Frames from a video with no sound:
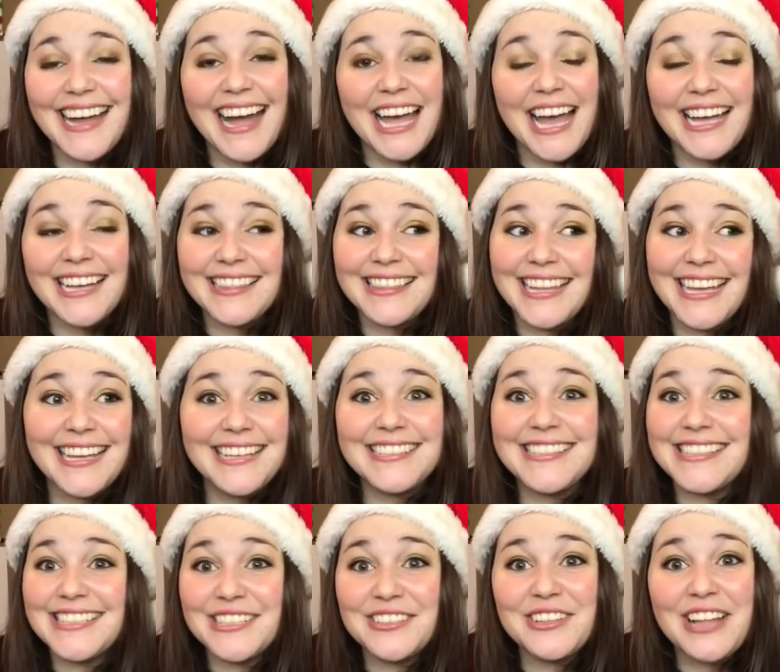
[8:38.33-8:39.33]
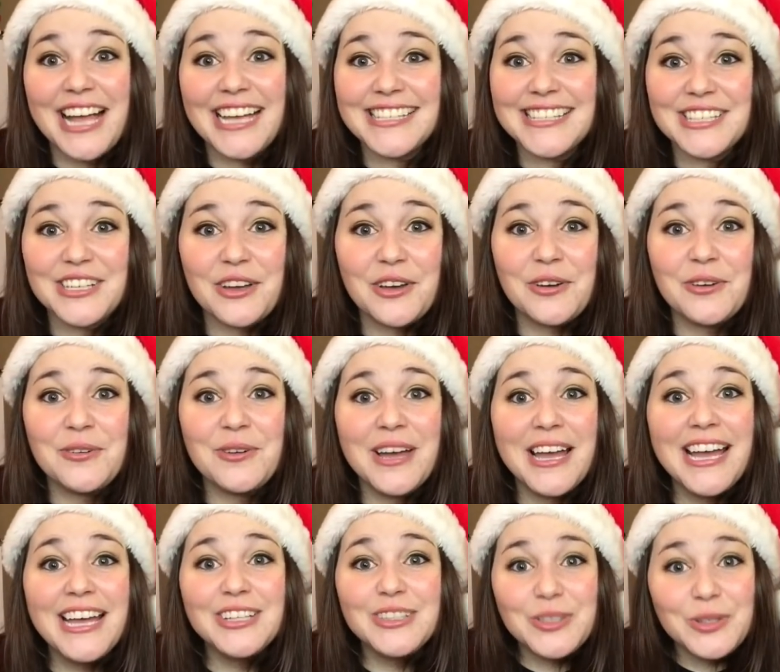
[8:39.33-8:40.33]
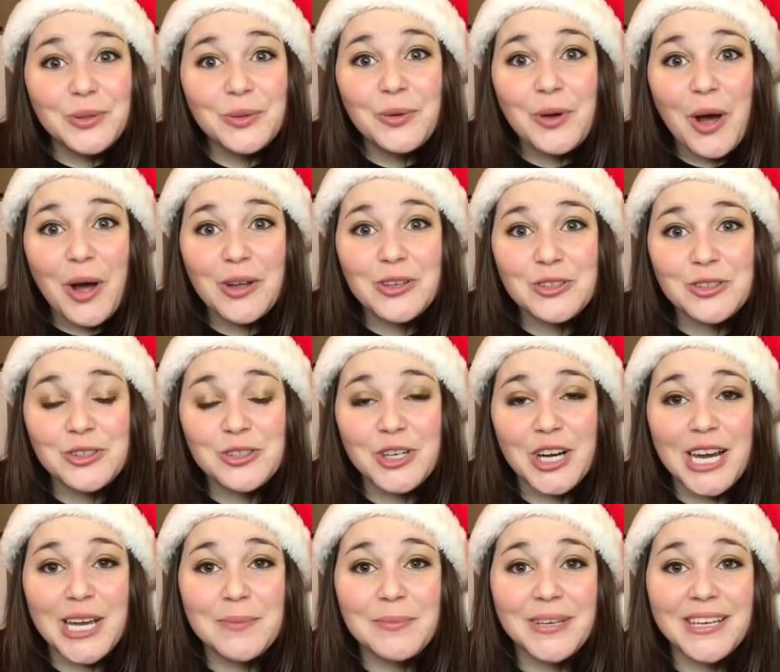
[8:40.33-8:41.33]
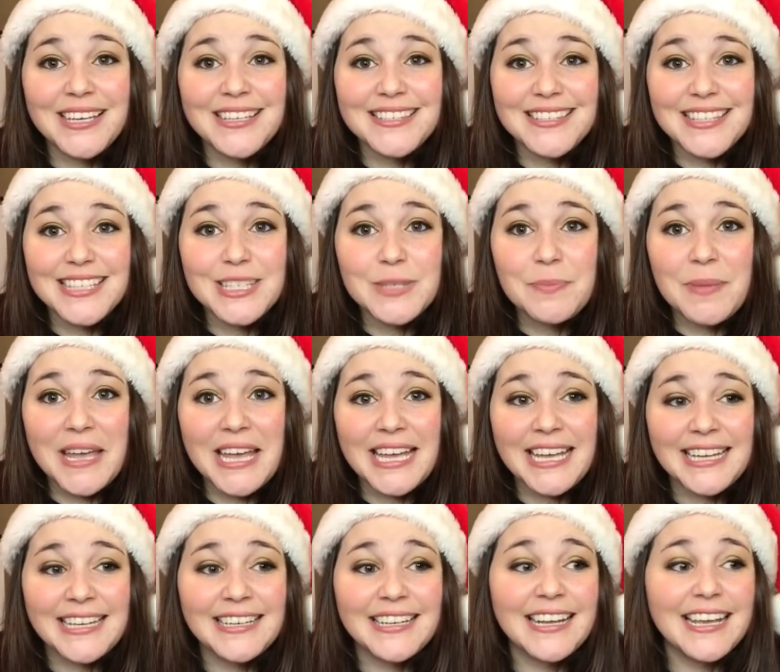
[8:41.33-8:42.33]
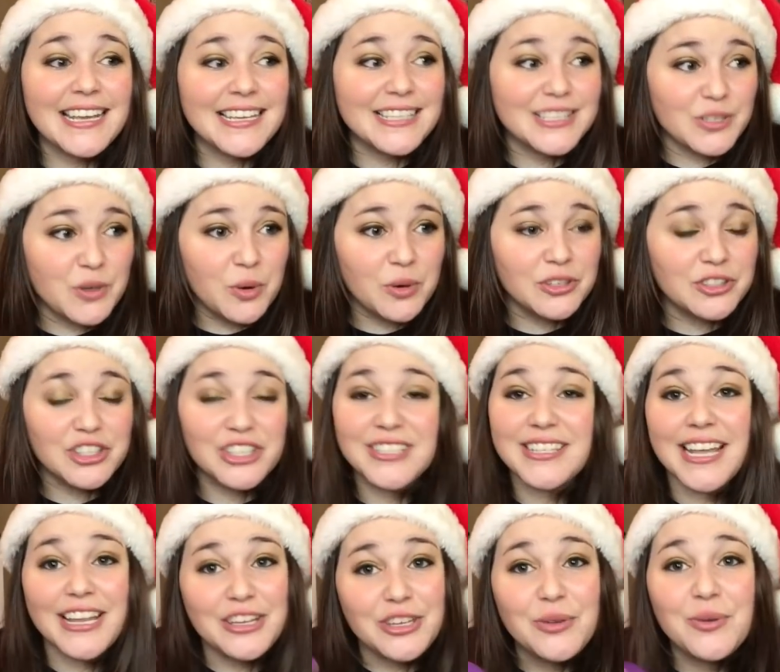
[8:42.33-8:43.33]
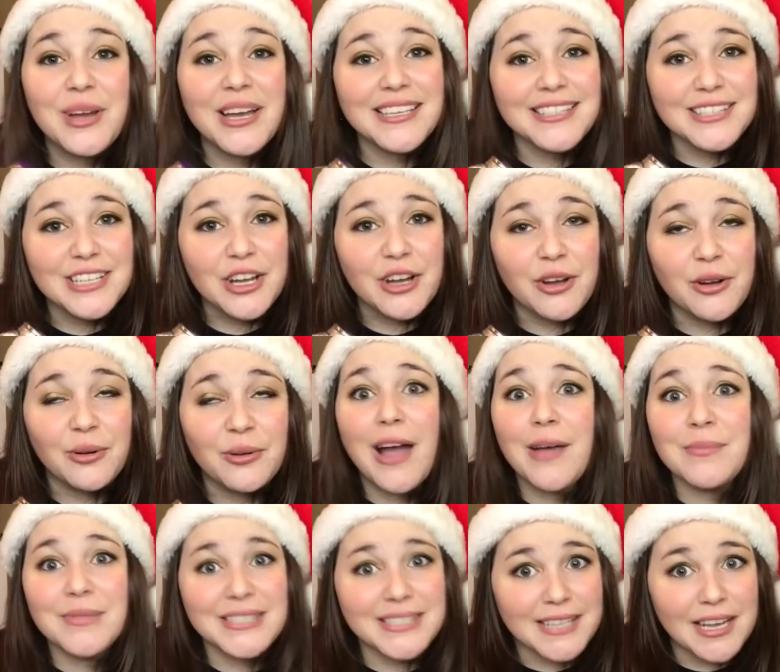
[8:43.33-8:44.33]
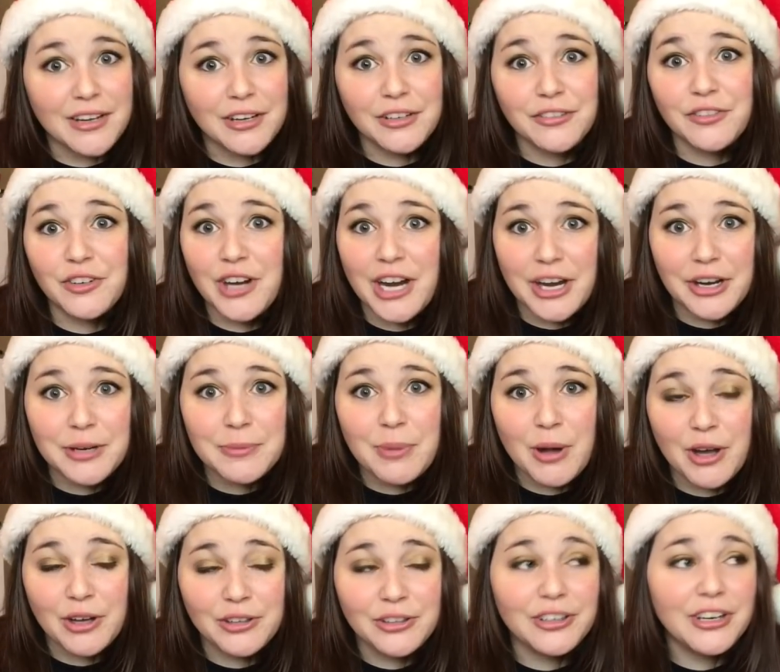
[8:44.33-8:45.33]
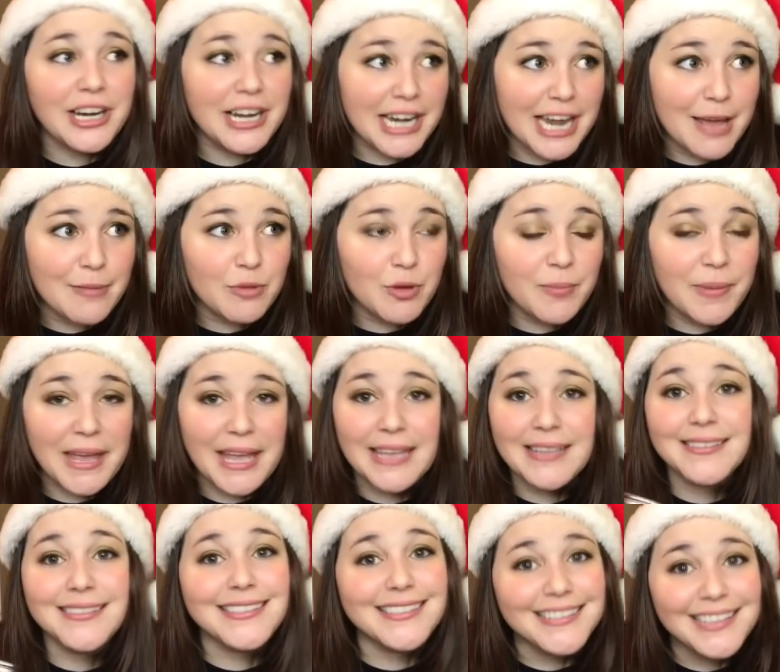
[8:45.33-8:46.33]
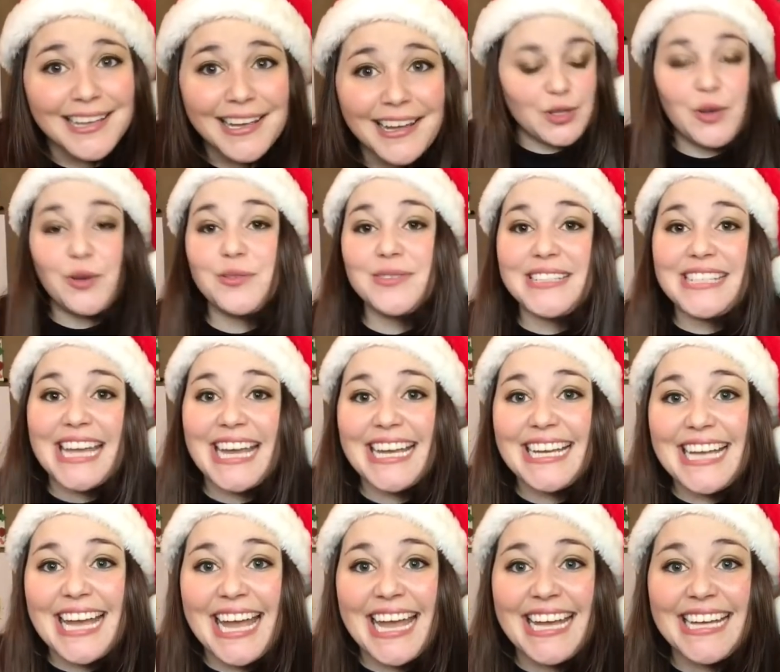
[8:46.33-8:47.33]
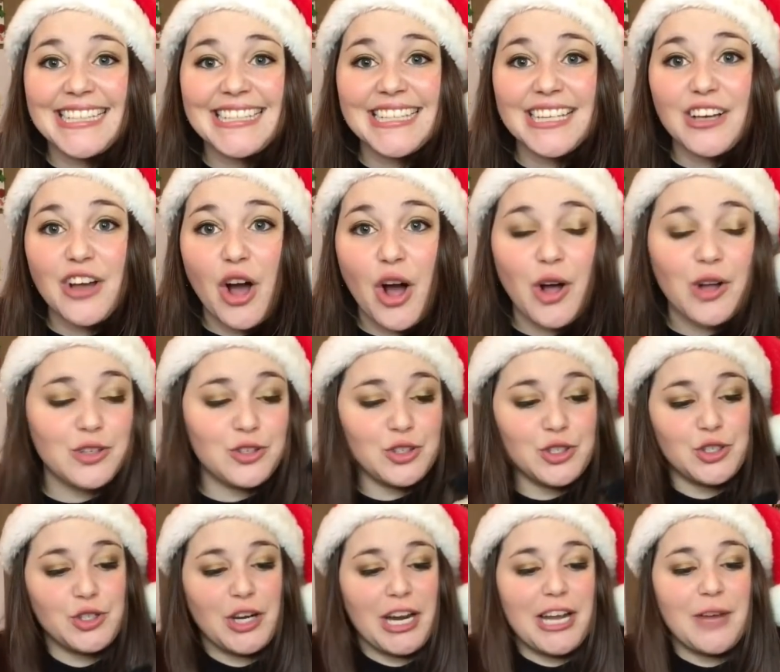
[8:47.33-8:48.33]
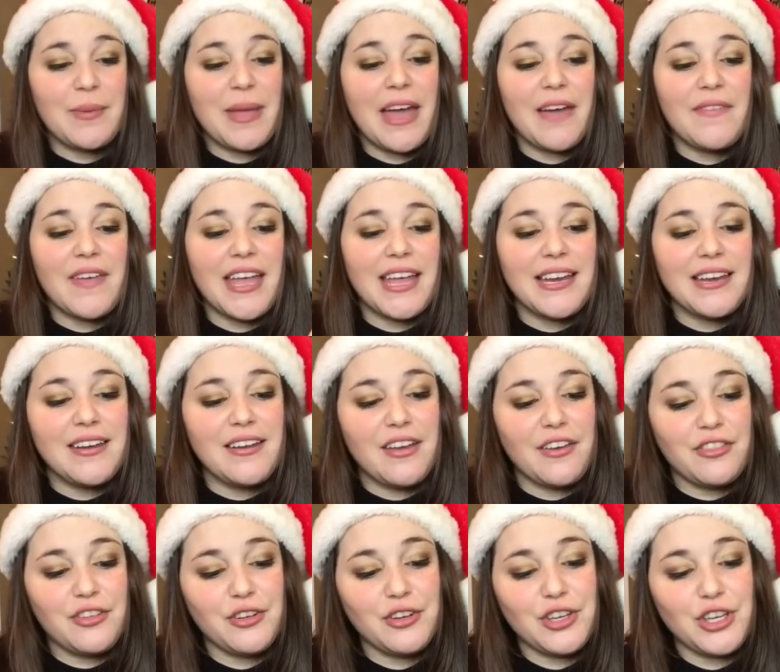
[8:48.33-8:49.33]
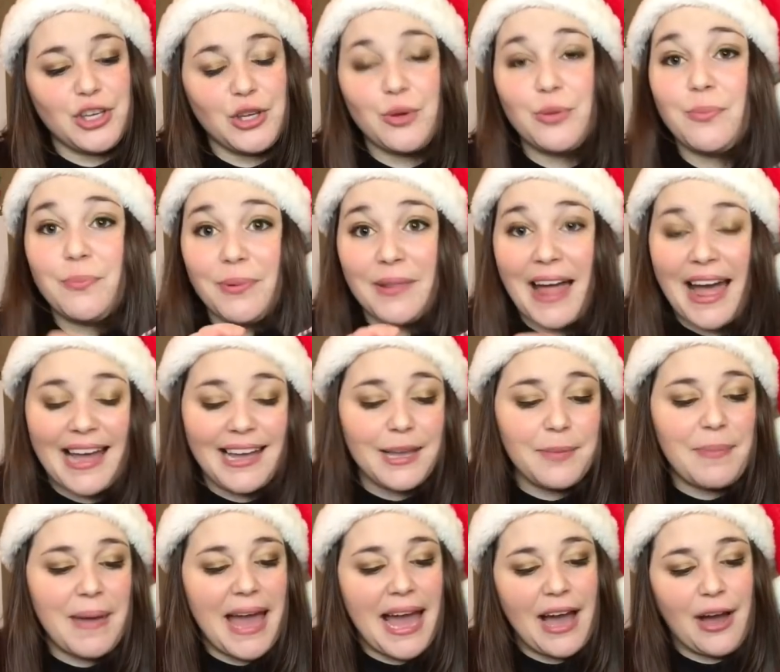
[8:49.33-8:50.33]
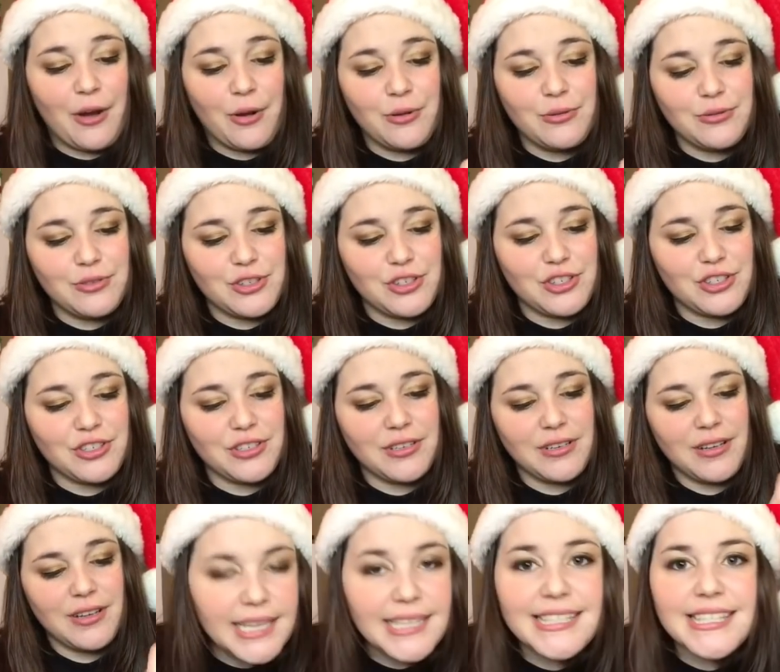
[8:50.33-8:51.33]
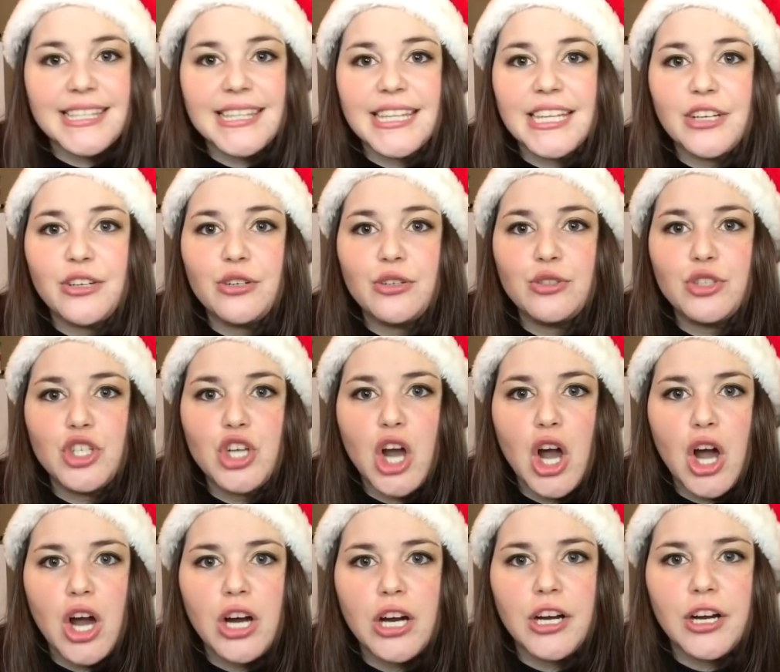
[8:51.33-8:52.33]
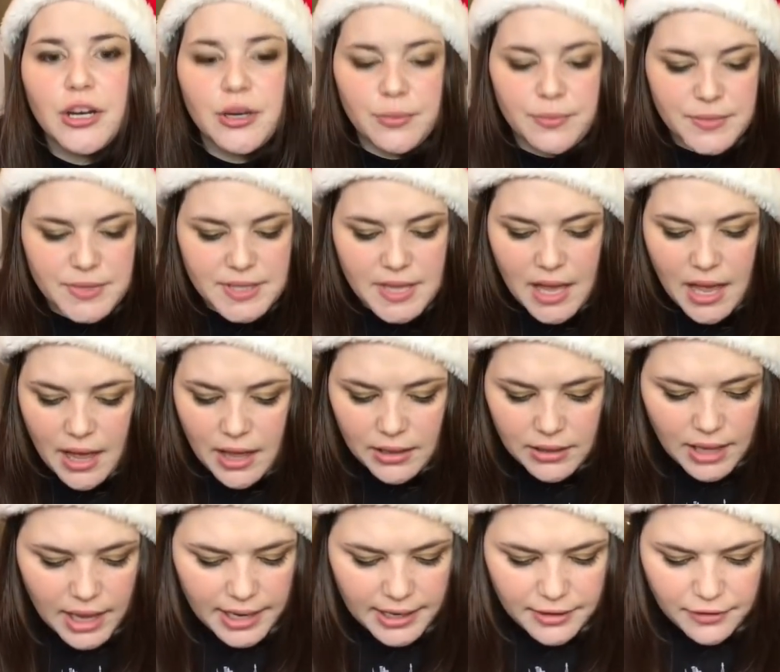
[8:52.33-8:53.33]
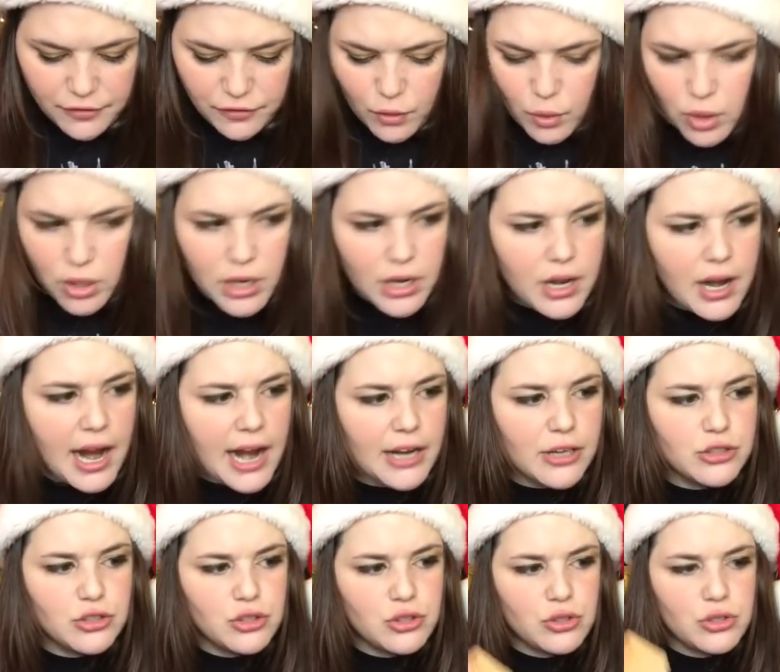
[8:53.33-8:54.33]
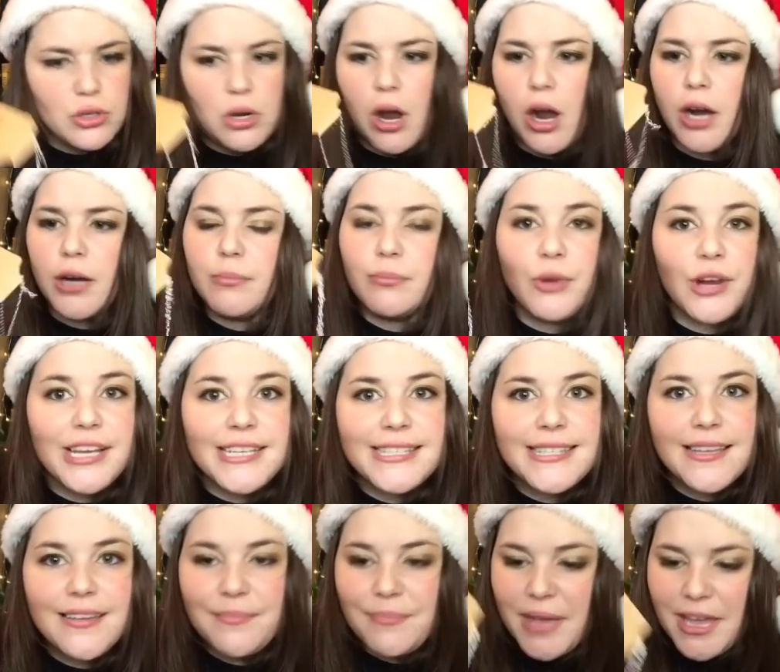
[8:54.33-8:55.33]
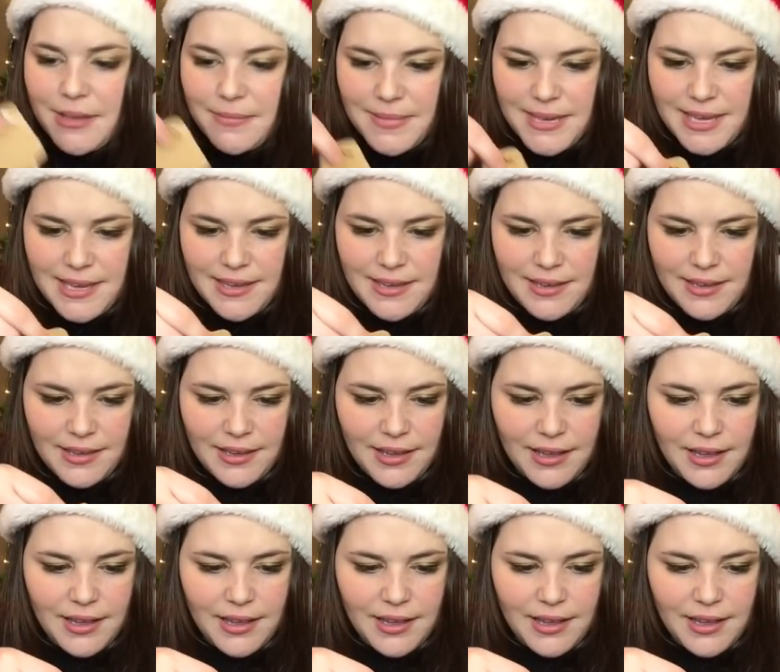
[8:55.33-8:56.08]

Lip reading: I think still has to go to Cauldron Crate because this pin is gorgeous. And you guys know I'm a sucker for Harry Potter enamel pins. So day 8, Cauldron Crate, we have another cute black pouch. It's little charms, like for our charm bracelet maybe?